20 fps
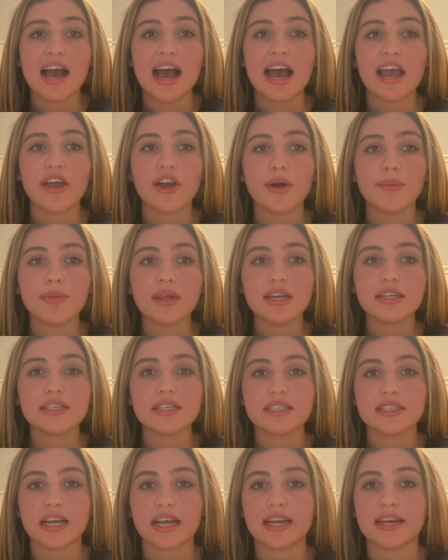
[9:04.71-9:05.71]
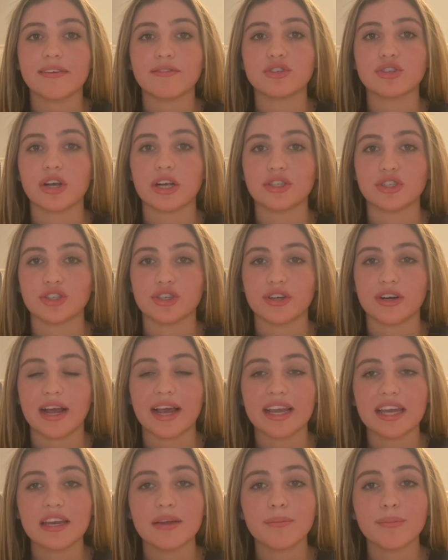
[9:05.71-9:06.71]
I hope that as executive treasurer,
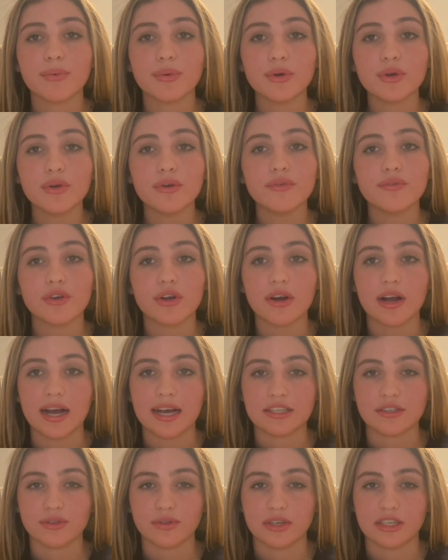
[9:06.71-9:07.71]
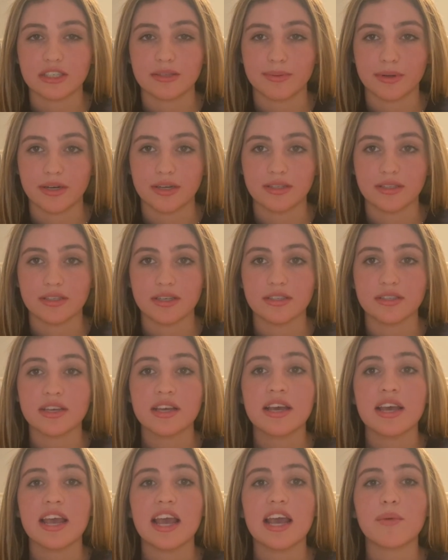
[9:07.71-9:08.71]
I can improve your high school experiences
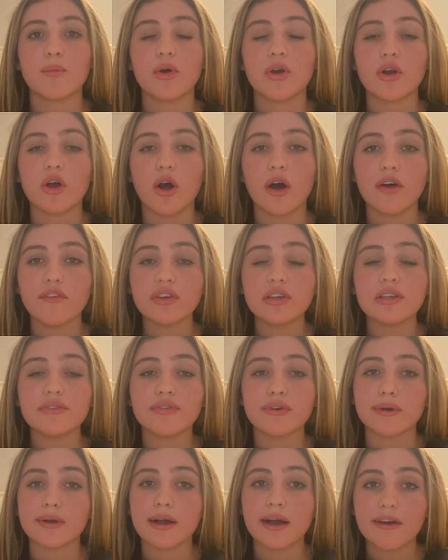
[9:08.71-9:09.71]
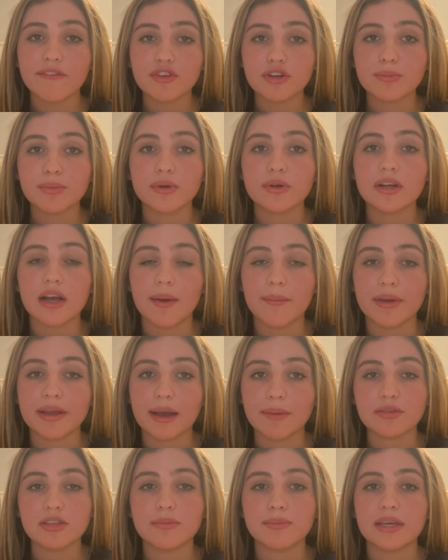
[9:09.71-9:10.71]
and want all of you to feel comfortable coming
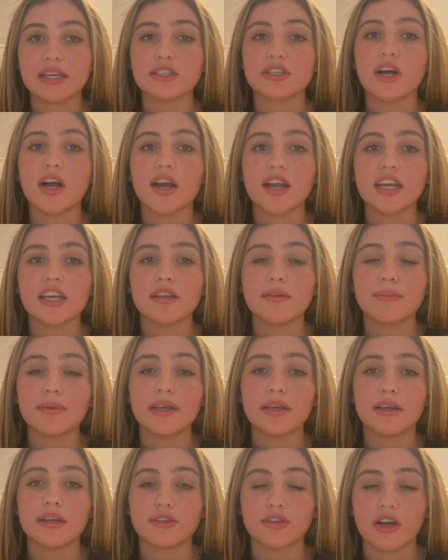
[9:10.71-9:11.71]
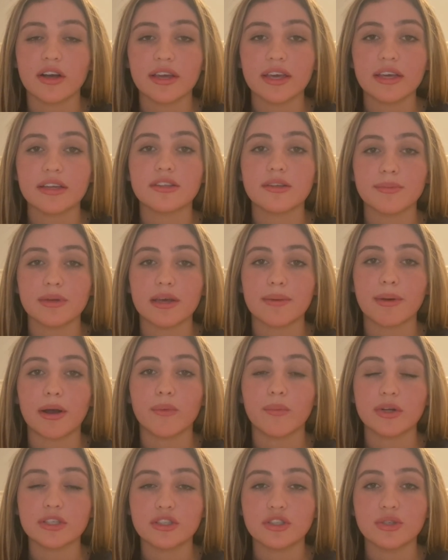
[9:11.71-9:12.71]
up to me and talking to me
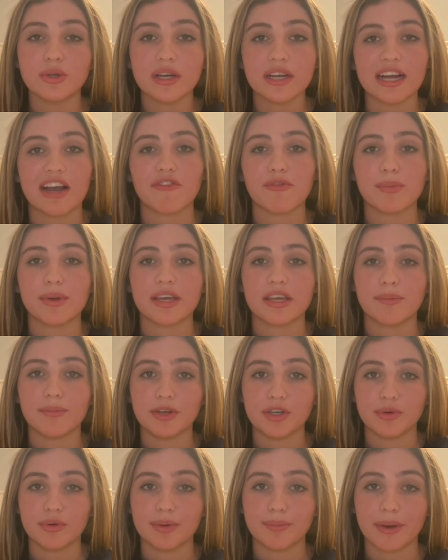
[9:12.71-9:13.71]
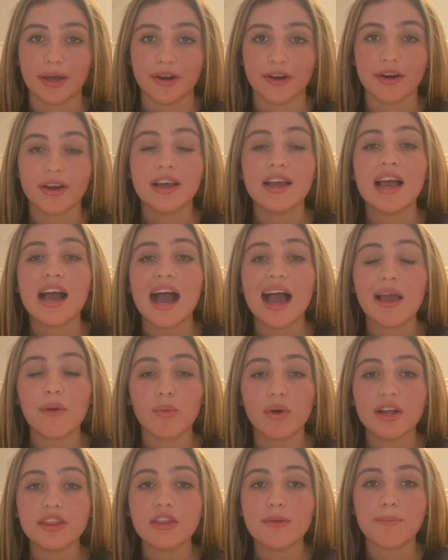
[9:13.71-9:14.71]
about what student government can be doing better. I
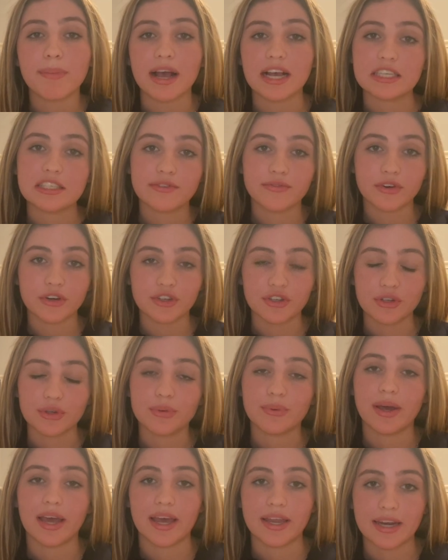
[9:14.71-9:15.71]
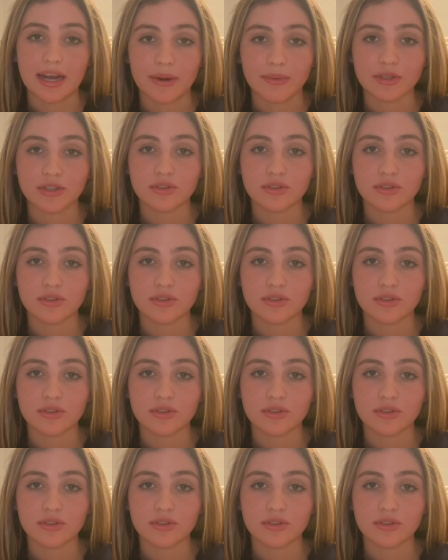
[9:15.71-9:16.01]
want the best for you and our